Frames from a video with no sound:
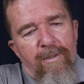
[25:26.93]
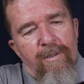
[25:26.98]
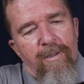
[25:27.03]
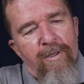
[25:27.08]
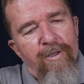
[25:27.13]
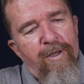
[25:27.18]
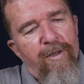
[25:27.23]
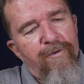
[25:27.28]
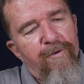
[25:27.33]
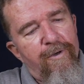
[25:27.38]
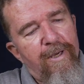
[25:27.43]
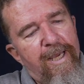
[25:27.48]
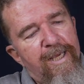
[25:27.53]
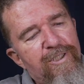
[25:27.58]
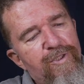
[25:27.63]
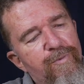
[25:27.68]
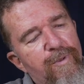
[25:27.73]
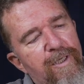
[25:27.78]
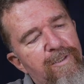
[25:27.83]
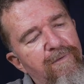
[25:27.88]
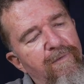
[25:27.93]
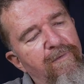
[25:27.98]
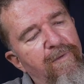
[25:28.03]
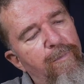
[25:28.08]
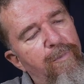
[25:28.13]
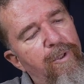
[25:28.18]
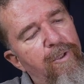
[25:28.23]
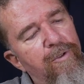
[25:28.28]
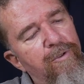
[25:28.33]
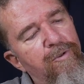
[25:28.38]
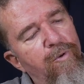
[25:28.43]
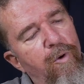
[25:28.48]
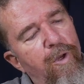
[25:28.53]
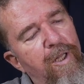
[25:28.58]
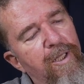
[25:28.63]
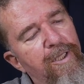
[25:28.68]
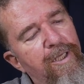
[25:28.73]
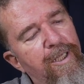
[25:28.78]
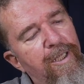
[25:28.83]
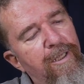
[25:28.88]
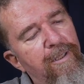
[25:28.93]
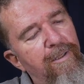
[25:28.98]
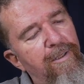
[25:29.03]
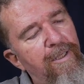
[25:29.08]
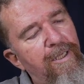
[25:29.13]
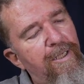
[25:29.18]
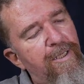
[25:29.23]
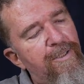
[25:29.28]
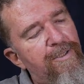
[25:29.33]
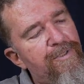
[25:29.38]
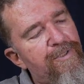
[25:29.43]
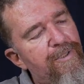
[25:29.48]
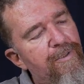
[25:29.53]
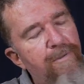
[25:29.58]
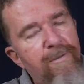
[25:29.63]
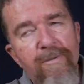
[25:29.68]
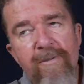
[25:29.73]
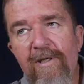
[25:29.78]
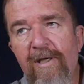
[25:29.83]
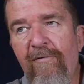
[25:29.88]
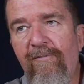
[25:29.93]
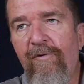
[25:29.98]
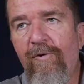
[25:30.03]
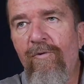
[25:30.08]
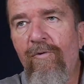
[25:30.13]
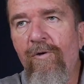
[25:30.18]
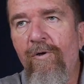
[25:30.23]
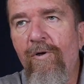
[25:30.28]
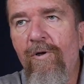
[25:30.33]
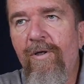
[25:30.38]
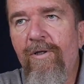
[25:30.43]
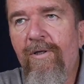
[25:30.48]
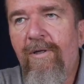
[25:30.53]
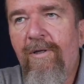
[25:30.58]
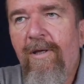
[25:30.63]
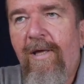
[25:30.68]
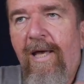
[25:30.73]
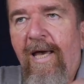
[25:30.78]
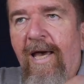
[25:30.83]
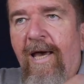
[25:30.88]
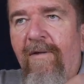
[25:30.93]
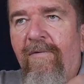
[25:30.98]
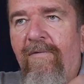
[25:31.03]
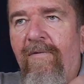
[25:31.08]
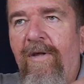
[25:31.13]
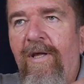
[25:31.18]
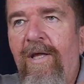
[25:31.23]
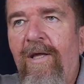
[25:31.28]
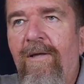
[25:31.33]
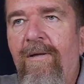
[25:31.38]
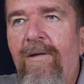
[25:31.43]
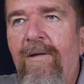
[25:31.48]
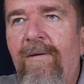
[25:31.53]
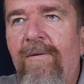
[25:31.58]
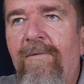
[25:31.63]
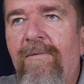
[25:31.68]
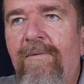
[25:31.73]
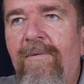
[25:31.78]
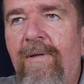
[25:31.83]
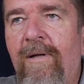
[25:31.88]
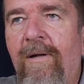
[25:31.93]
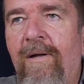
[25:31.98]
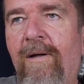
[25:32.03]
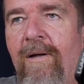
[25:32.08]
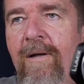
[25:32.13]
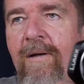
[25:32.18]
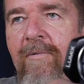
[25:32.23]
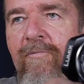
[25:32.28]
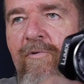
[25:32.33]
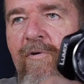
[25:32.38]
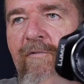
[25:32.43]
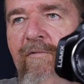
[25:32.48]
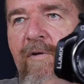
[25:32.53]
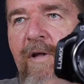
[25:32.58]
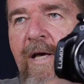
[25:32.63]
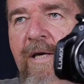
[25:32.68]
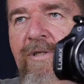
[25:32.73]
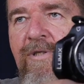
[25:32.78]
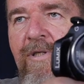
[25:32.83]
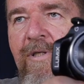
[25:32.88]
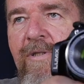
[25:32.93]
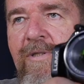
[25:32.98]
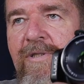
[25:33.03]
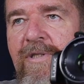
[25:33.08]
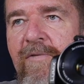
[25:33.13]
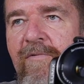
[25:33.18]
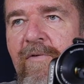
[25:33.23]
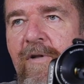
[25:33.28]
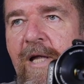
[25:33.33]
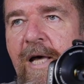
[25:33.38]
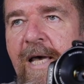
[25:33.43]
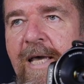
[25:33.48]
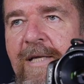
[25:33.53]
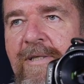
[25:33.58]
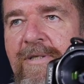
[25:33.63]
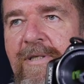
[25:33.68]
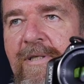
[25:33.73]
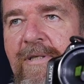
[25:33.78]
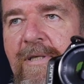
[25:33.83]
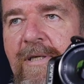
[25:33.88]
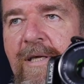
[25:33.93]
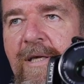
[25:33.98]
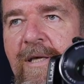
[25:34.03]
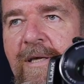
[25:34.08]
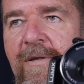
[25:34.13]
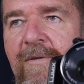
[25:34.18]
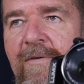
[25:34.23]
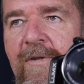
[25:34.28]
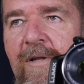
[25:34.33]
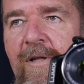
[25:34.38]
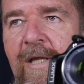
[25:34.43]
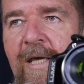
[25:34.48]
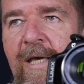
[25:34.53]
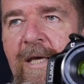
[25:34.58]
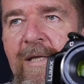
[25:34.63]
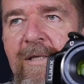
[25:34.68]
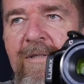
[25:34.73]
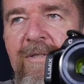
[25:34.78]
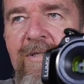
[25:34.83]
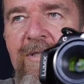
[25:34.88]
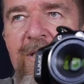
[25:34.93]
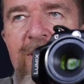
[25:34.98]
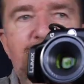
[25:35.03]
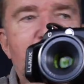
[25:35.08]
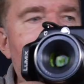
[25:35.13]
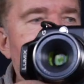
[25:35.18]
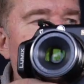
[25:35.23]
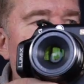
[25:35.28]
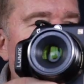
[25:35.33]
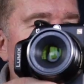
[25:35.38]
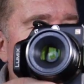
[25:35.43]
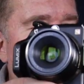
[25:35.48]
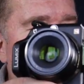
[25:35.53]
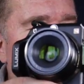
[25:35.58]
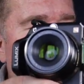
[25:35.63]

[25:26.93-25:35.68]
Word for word: Another aspect of the build quality is if you look at the uh, reflections of light in the lens itself, let